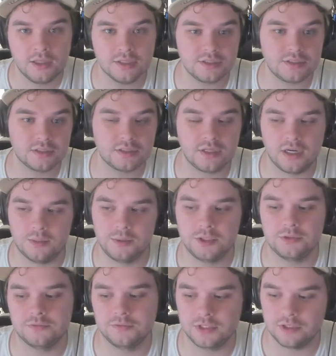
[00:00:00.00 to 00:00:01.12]
This is a topic
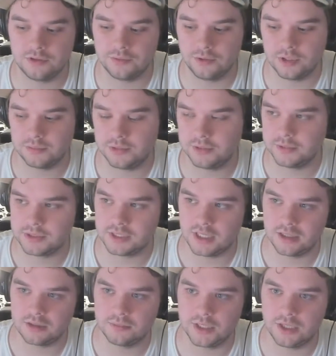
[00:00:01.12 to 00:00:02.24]
of a video I want to be able to
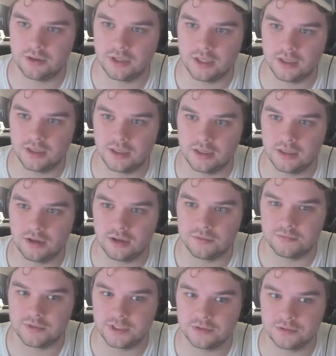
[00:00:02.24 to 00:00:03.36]
talk about uh, on a
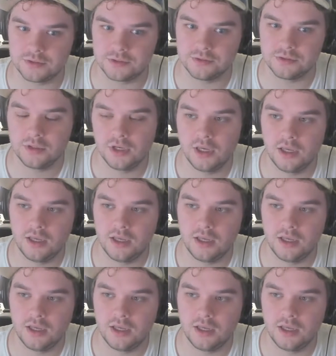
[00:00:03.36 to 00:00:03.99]
video soon.